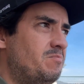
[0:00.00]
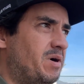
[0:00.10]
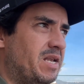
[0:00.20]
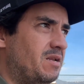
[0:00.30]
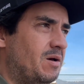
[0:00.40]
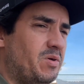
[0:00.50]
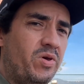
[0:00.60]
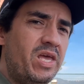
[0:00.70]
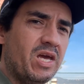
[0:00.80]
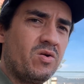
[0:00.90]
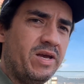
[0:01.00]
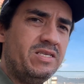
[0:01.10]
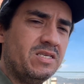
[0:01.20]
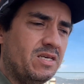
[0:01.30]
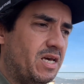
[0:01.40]
But I mean, we can get
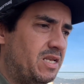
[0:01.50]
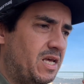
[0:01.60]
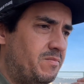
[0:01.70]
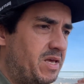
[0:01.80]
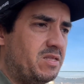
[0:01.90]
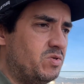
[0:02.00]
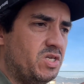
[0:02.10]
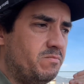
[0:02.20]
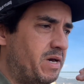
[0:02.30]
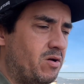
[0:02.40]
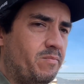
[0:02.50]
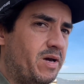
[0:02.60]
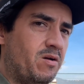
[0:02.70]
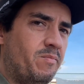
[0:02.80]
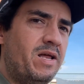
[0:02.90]
crazy and make the machine better and
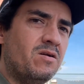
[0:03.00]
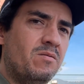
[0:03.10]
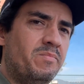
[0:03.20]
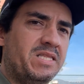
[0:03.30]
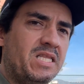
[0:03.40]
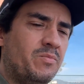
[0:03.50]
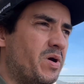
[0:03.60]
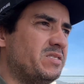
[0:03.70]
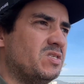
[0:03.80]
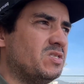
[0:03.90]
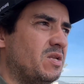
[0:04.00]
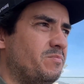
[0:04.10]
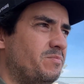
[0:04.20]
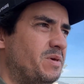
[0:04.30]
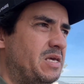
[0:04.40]
better and better, but then the price is going
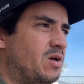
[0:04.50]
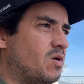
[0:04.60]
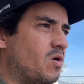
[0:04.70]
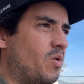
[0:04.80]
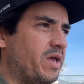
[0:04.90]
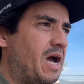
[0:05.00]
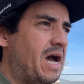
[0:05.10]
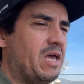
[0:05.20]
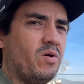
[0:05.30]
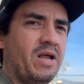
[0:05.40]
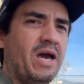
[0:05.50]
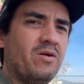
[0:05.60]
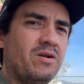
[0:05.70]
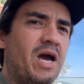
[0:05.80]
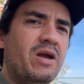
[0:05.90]
to be going higher and
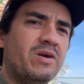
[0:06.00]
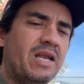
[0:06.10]
higher and higher.